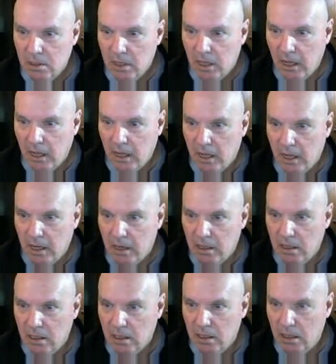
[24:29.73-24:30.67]

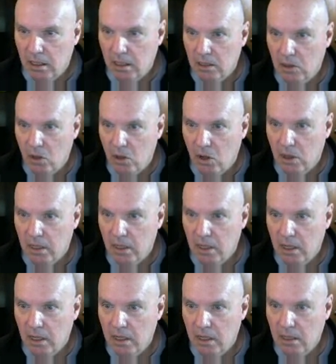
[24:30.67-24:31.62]
and click
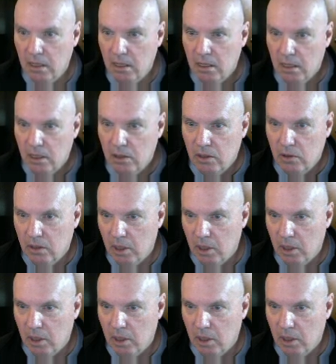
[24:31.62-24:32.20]
login. You get a